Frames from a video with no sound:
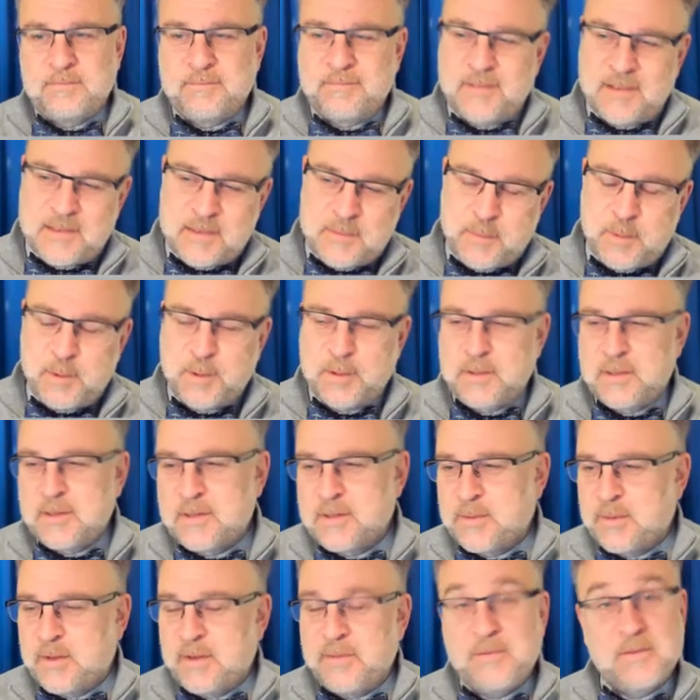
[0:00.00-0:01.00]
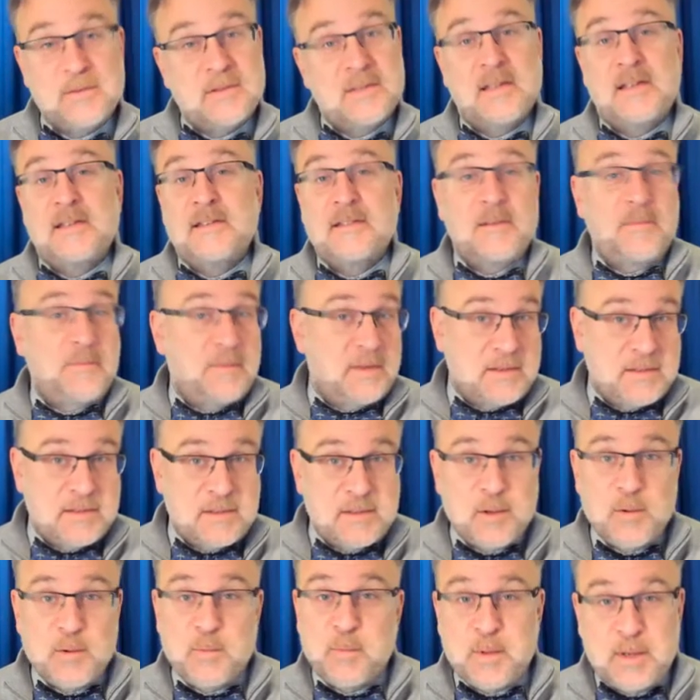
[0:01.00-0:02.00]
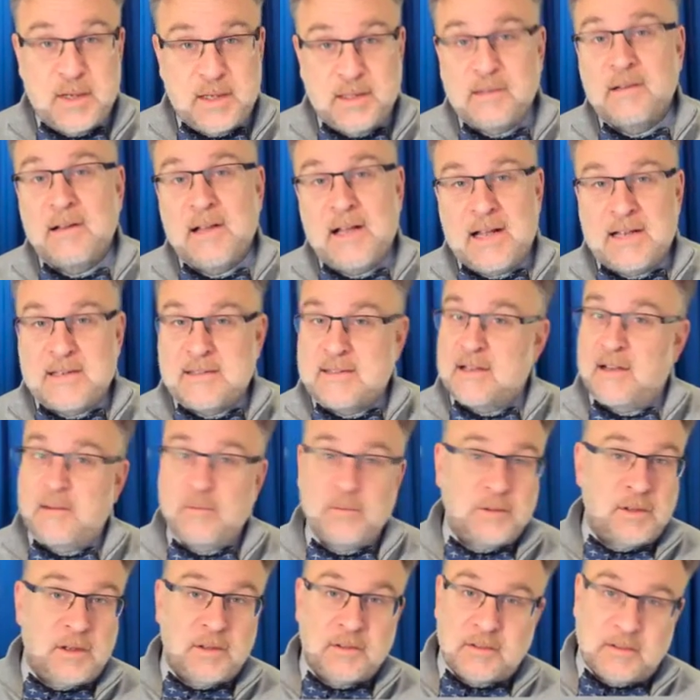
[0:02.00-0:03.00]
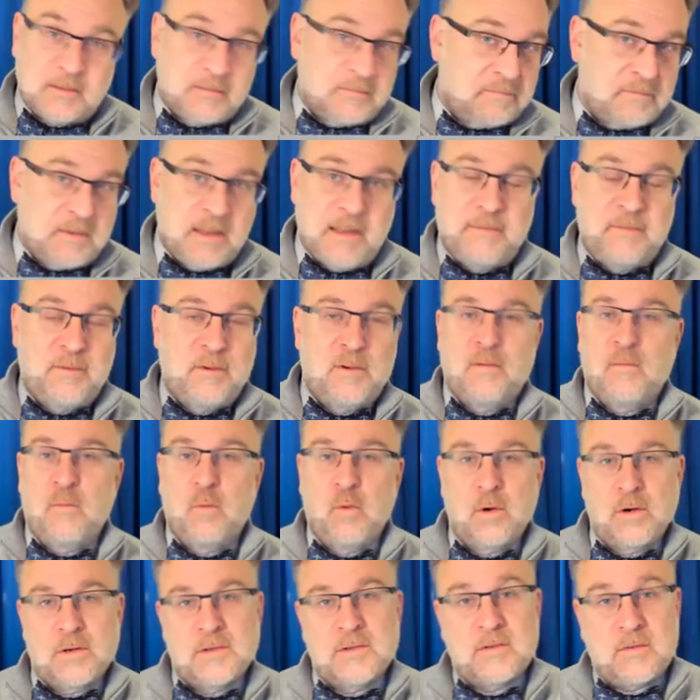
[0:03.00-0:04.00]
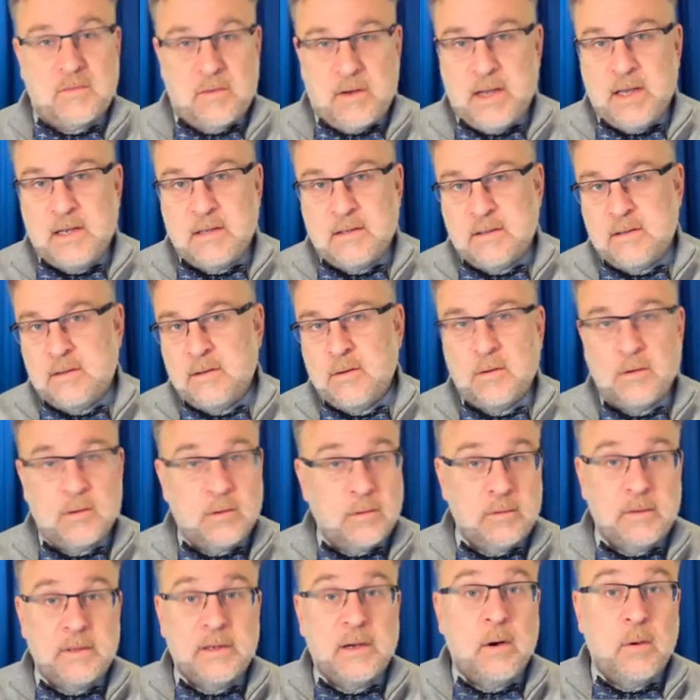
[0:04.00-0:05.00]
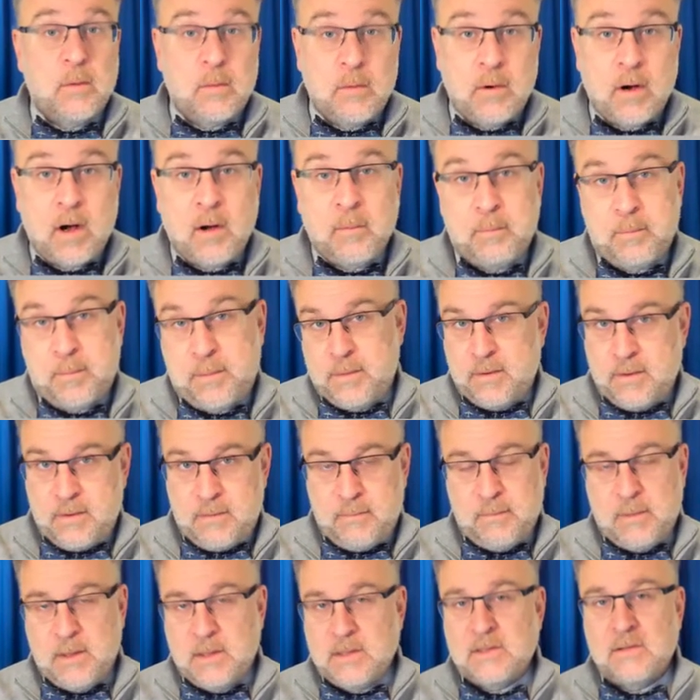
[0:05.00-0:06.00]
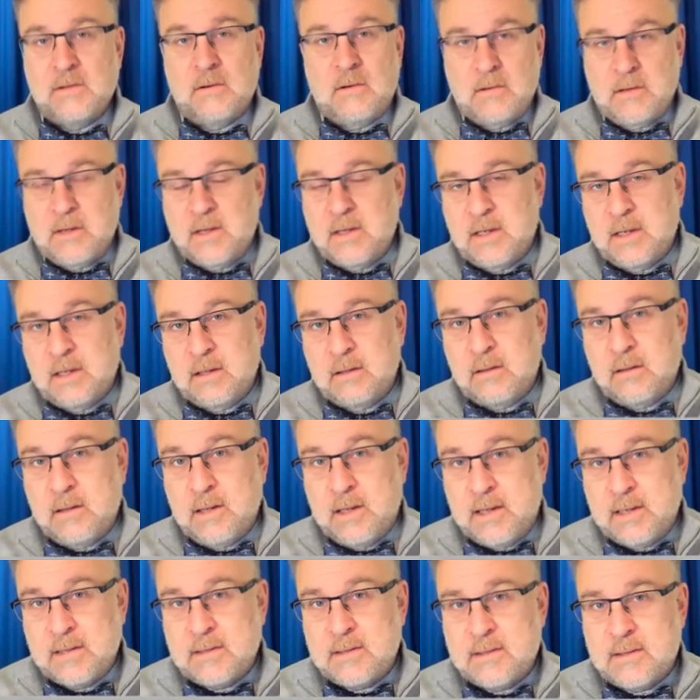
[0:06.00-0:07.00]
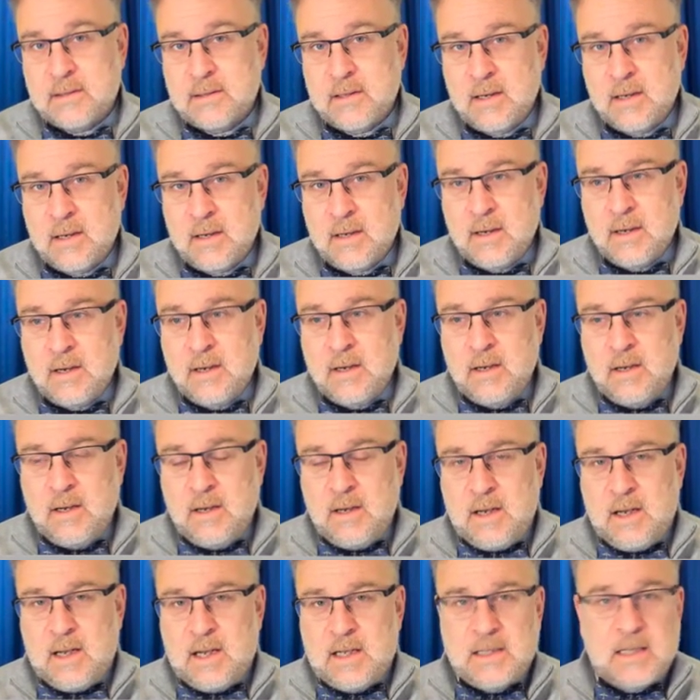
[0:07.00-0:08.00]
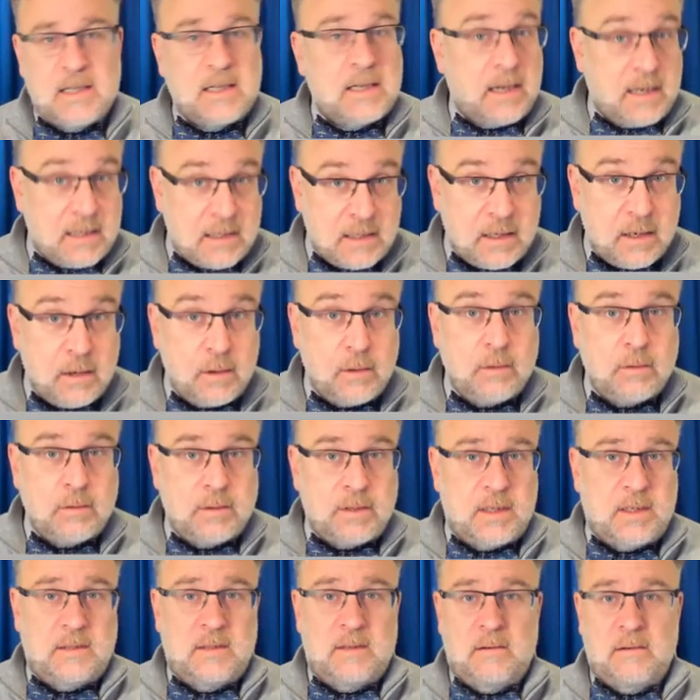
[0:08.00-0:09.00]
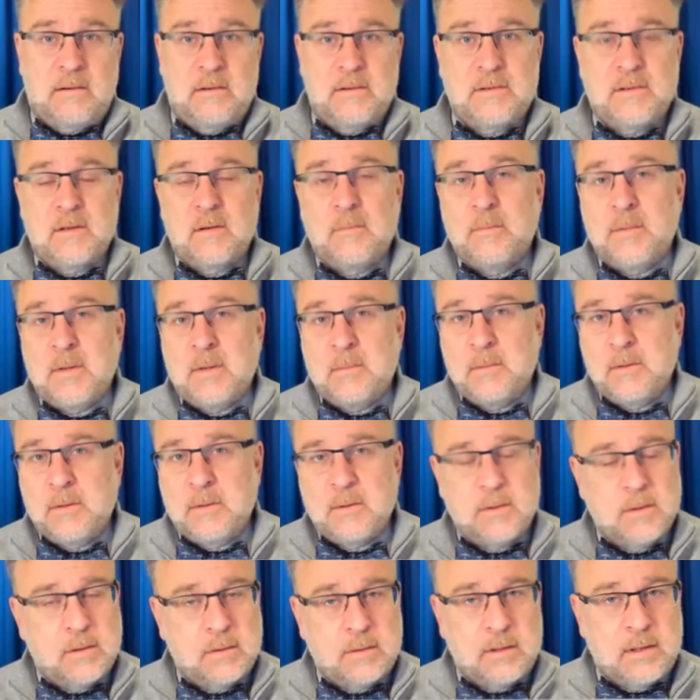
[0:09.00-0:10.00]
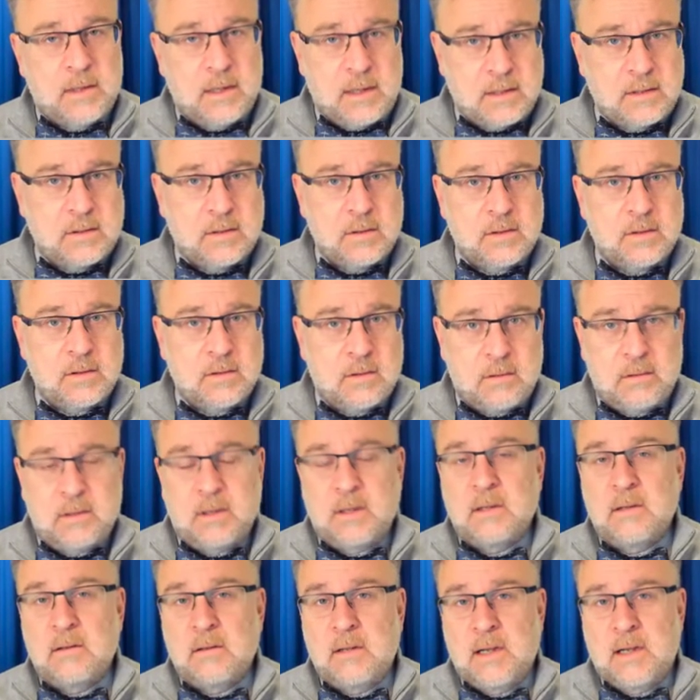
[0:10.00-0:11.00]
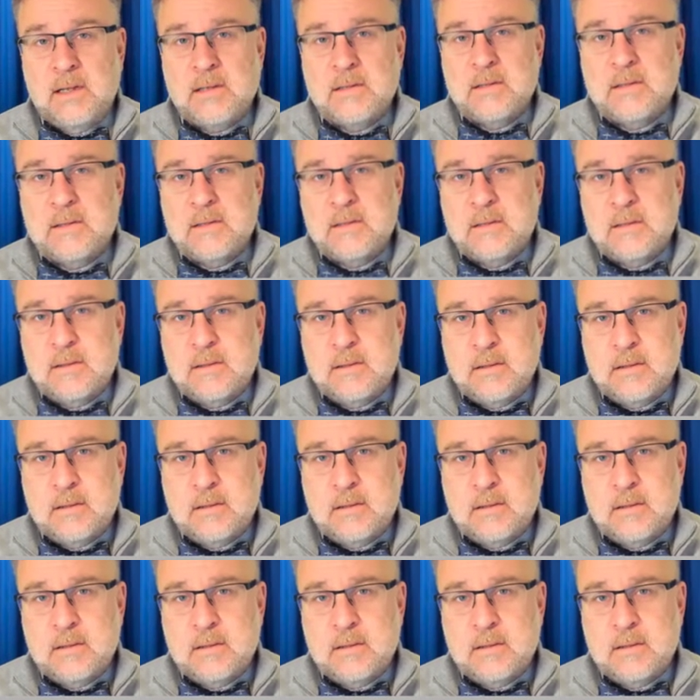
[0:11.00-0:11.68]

let's put it this way, if you say something stupid in class, I will not give you a worse grade. You can only go up by talking in class. And then I know that there are some people who don't like to talk in class,